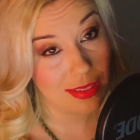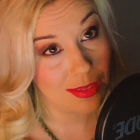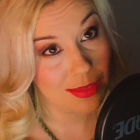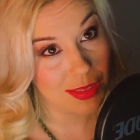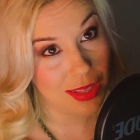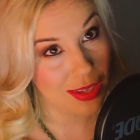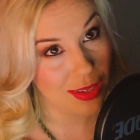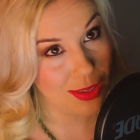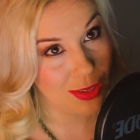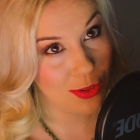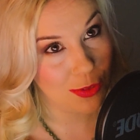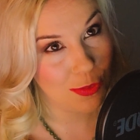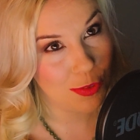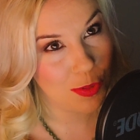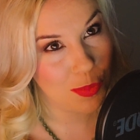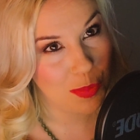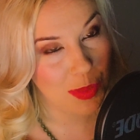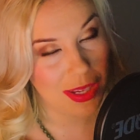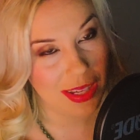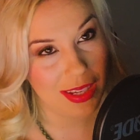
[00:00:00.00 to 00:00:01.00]
thank you
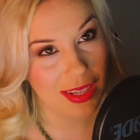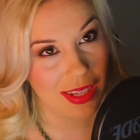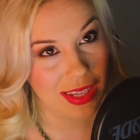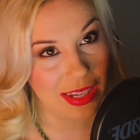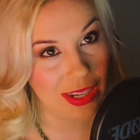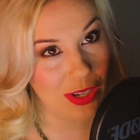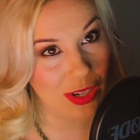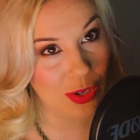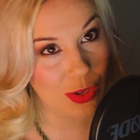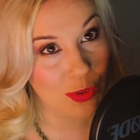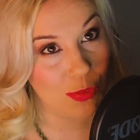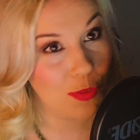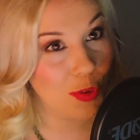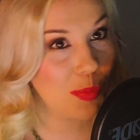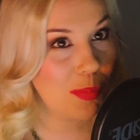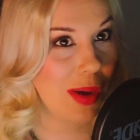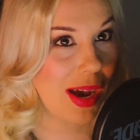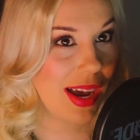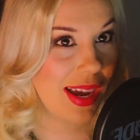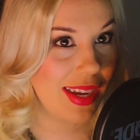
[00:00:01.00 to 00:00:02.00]
for being here for
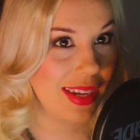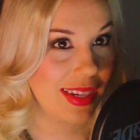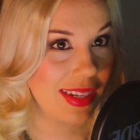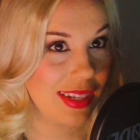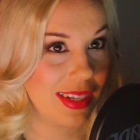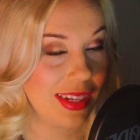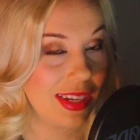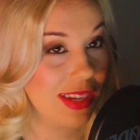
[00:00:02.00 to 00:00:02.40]
my